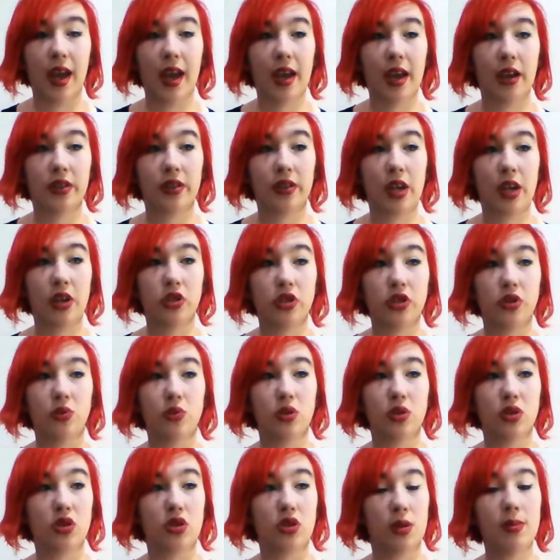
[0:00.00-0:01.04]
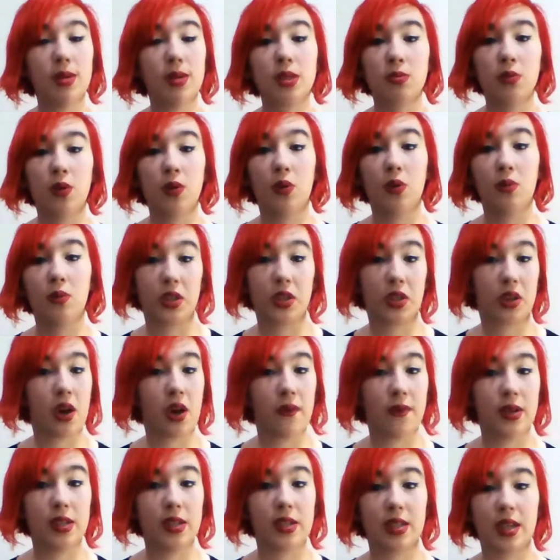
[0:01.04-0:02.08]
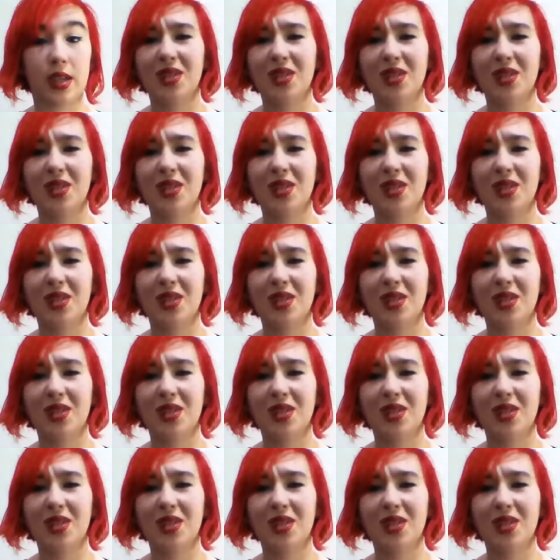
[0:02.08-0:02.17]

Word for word: it, they could do so much more with the cover,